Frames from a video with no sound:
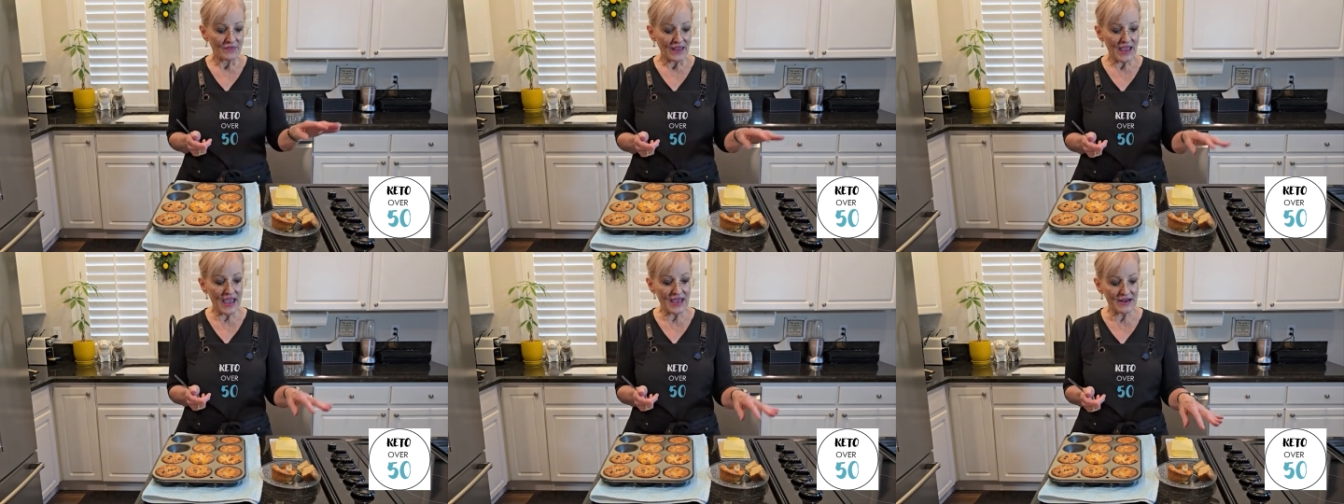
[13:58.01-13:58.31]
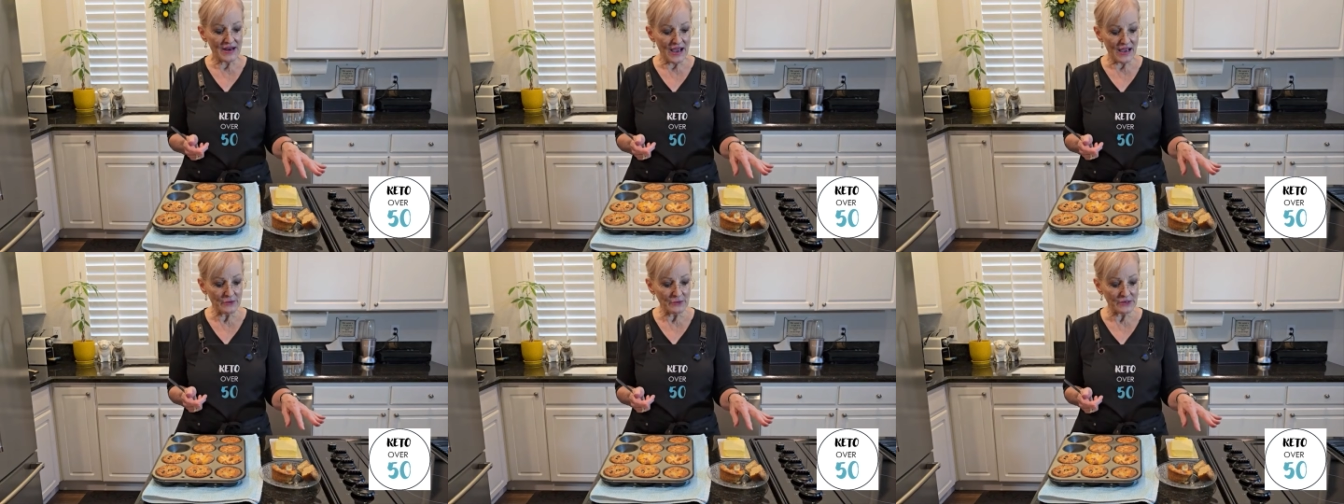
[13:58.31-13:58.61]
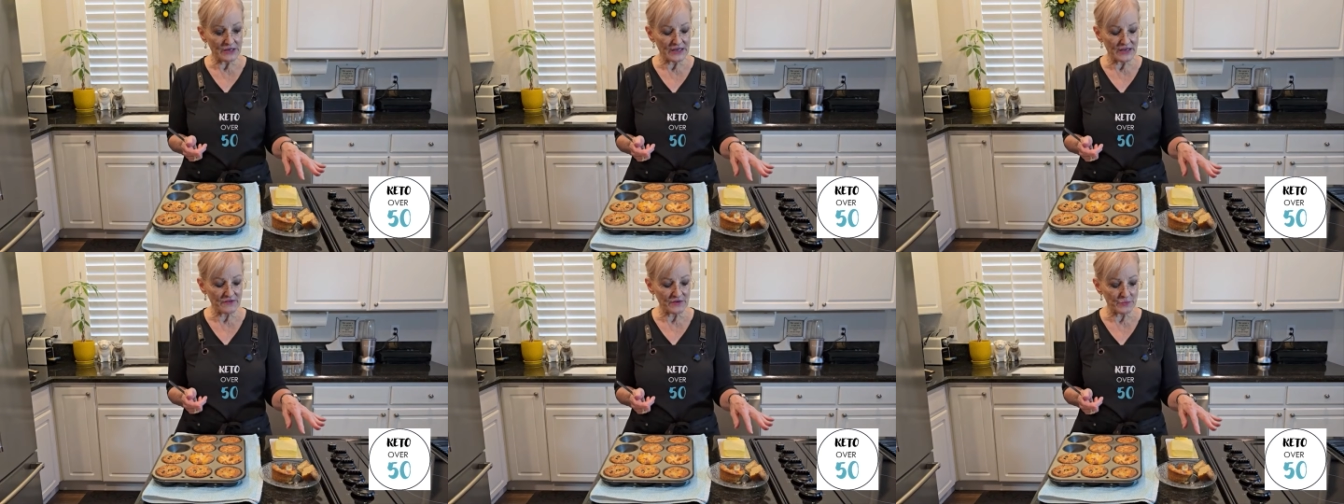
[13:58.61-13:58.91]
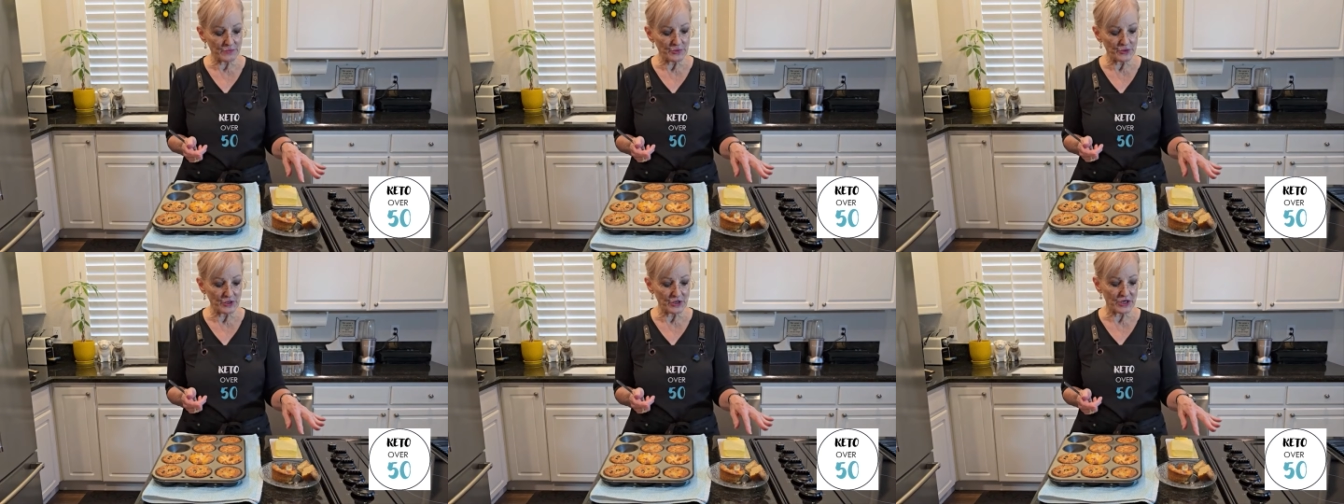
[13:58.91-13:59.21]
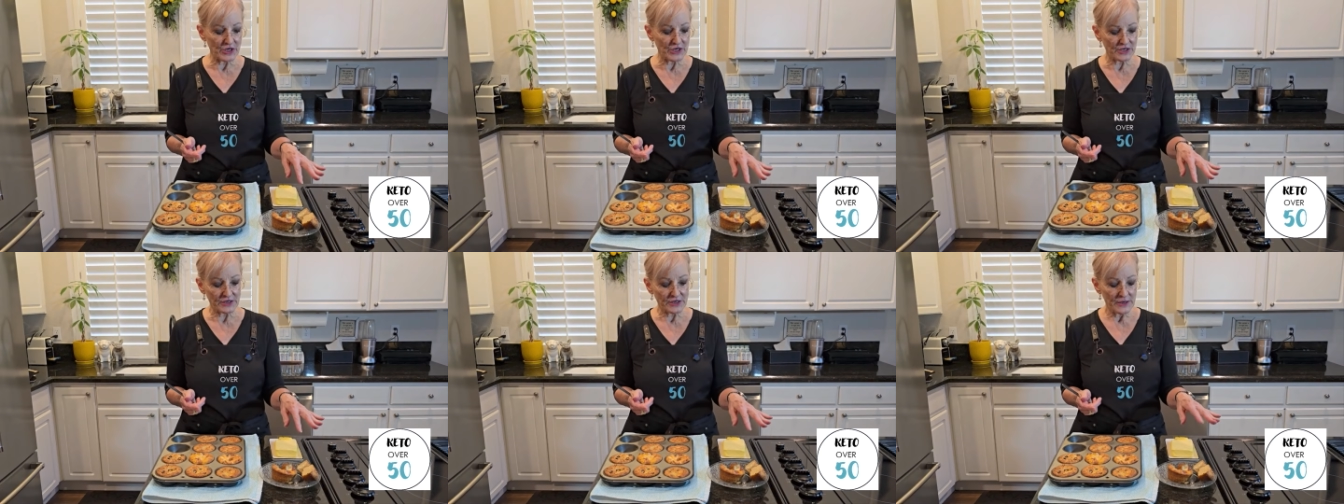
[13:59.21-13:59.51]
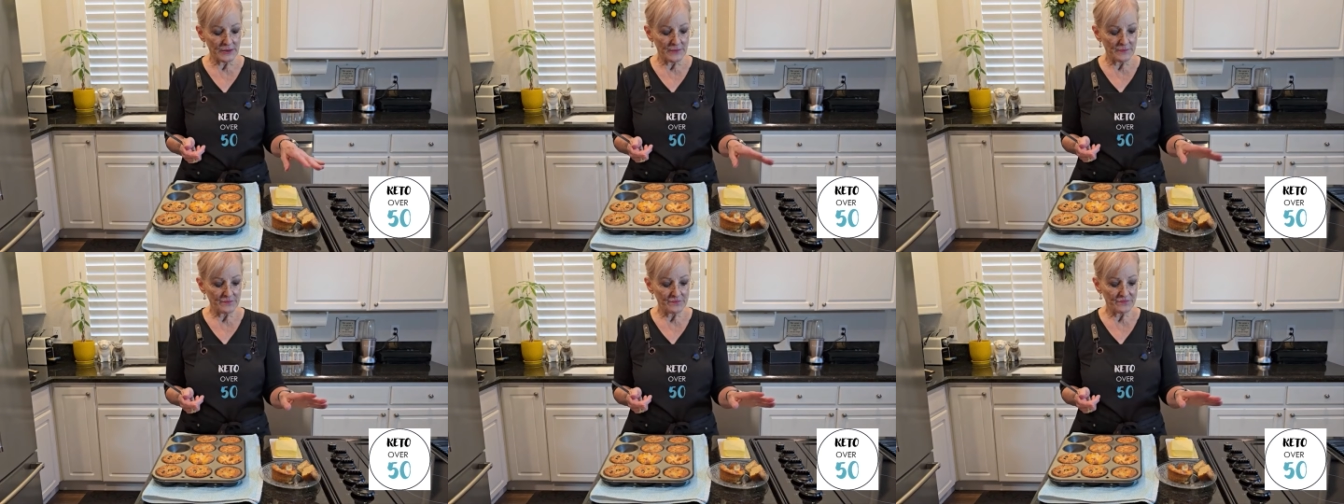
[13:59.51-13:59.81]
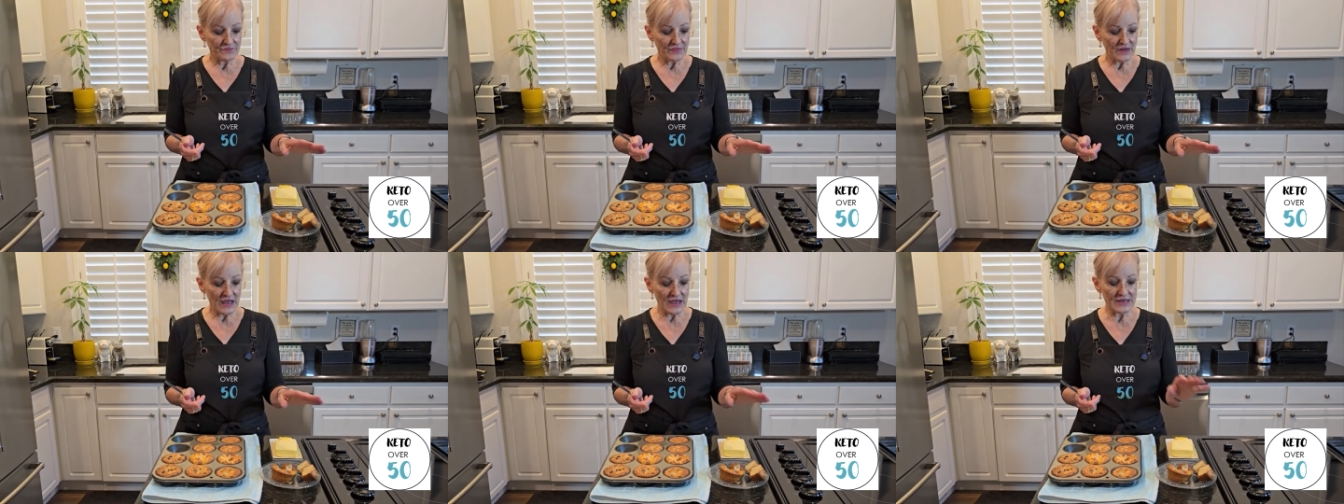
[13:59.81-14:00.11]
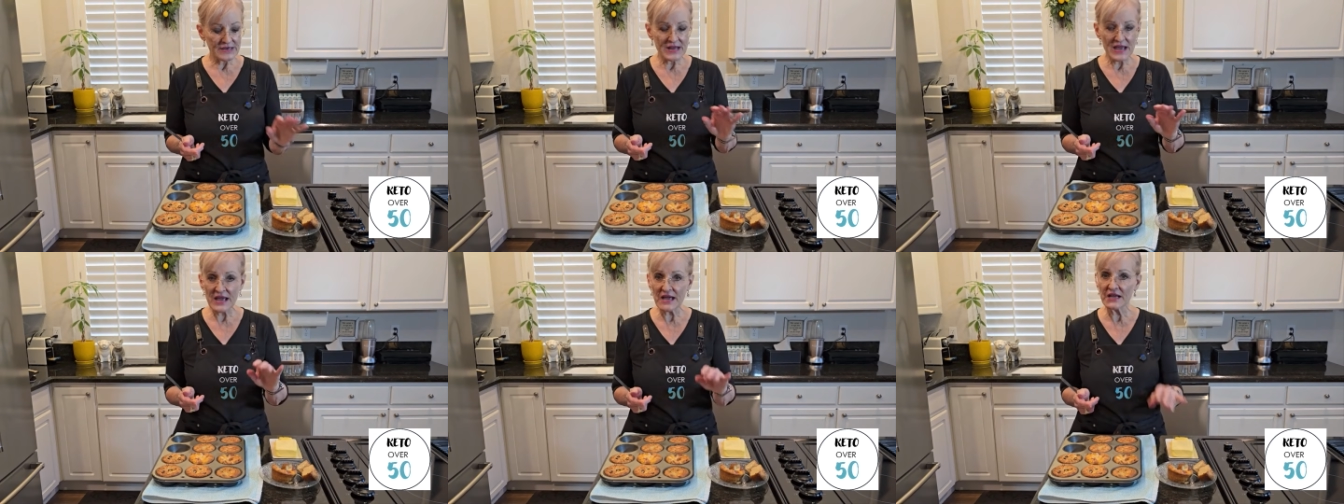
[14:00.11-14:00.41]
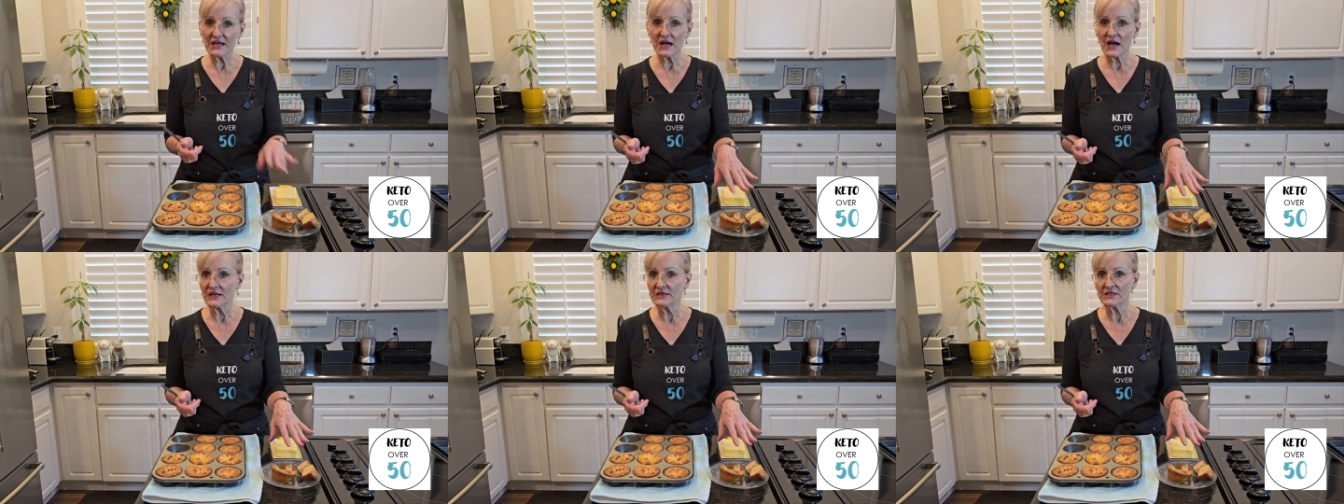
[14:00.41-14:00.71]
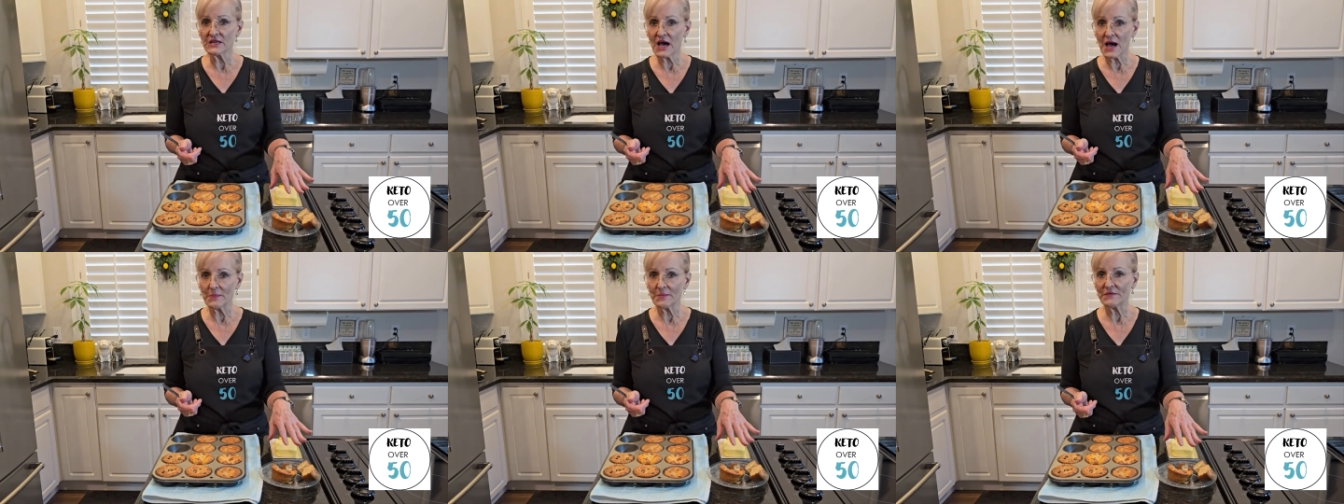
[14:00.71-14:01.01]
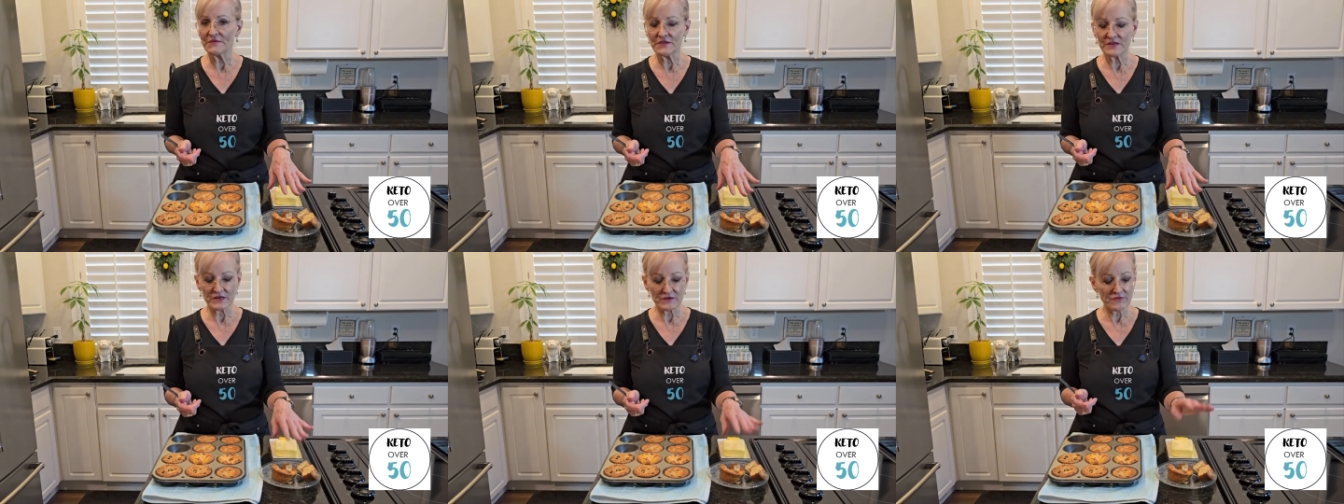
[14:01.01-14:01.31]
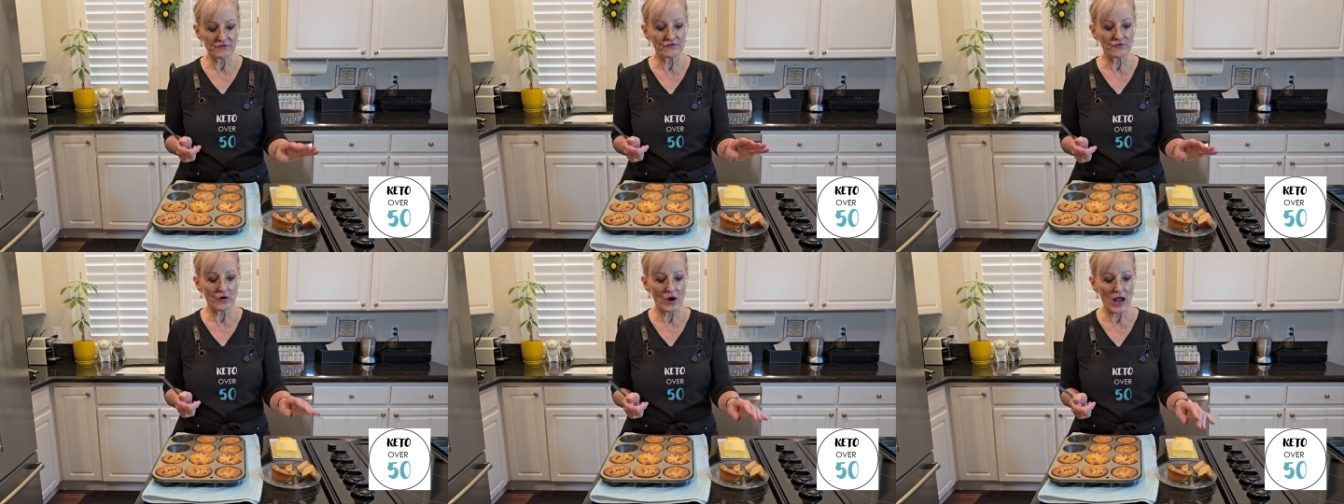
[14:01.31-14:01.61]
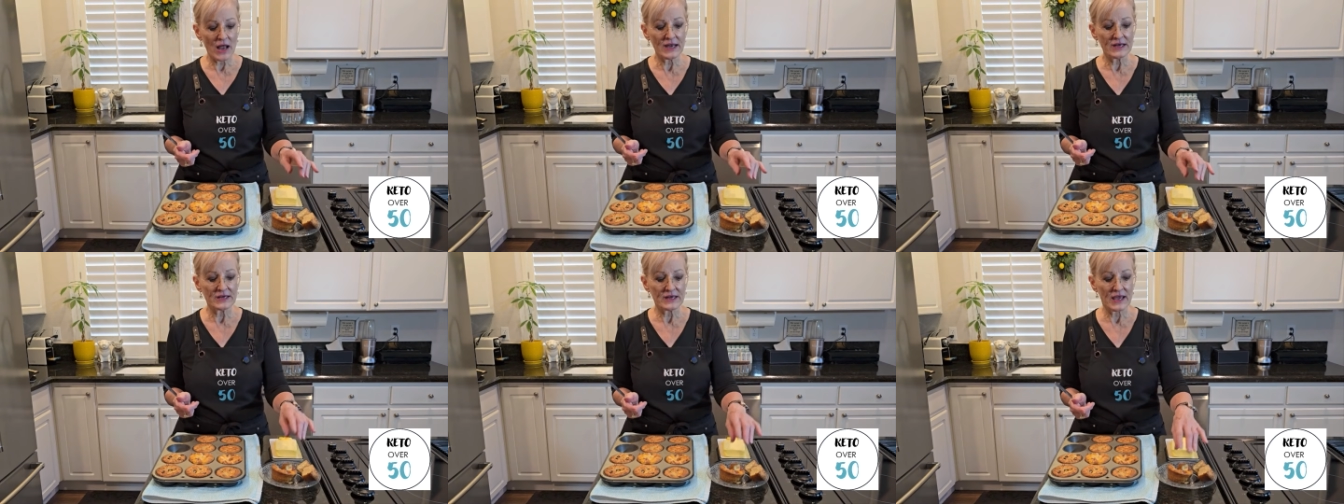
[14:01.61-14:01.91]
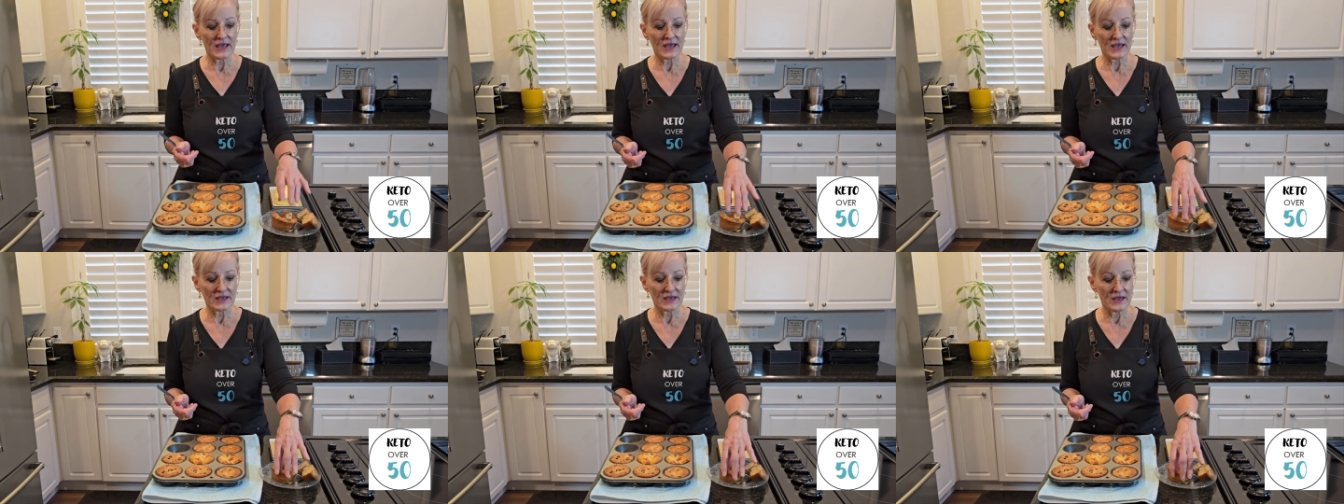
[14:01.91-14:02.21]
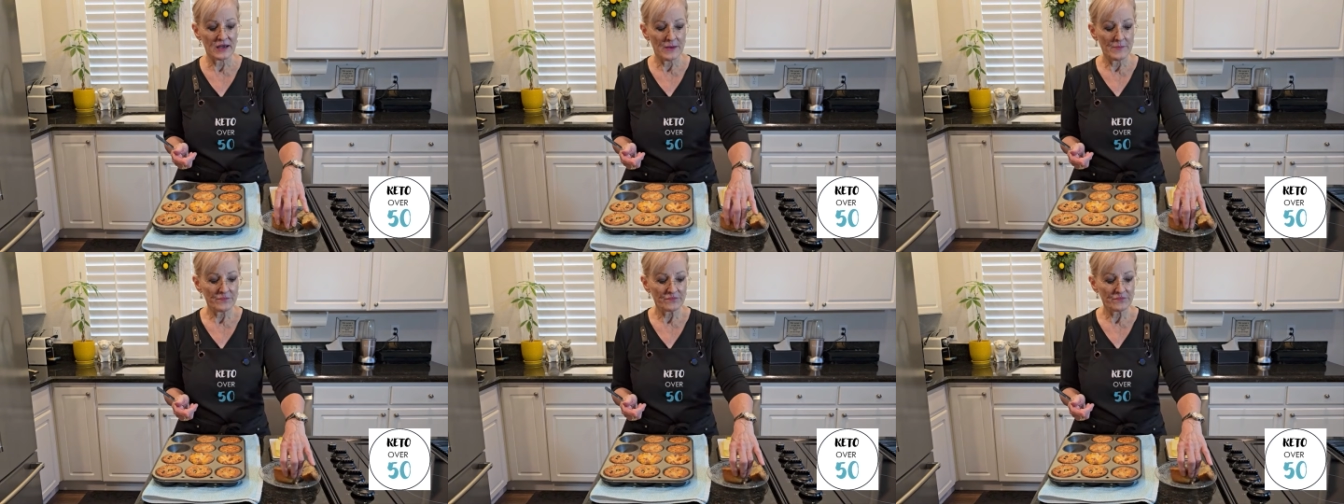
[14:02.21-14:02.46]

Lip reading: And I would even put an egg on top of it, a fried egg.